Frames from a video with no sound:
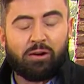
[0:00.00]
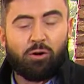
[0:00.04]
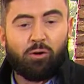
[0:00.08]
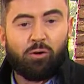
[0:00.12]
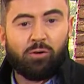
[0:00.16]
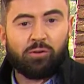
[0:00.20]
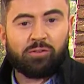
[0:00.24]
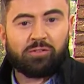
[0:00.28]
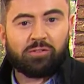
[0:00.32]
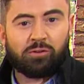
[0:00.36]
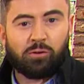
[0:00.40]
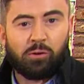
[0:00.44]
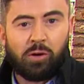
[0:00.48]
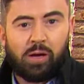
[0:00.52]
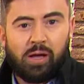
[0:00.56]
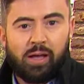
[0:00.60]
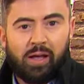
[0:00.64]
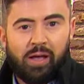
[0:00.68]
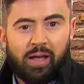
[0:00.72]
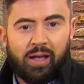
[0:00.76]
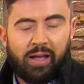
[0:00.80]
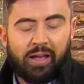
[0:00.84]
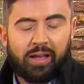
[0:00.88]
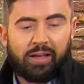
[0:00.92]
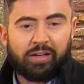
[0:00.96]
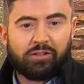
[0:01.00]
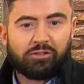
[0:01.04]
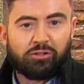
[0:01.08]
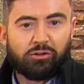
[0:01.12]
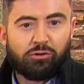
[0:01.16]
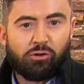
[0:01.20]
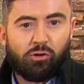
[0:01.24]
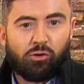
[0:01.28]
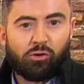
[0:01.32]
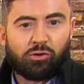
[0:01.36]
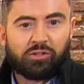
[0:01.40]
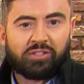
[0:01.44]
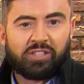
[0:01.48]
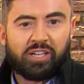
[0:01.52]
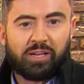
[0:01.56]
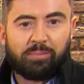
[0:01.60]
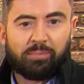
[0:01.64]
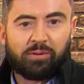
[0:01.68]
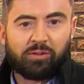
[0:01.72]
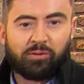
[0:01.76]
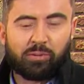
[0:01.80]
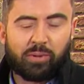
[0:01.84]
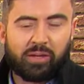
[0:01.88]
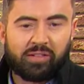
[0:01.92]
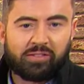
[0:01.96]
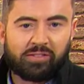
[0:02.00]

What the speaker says: also into North Tip as well.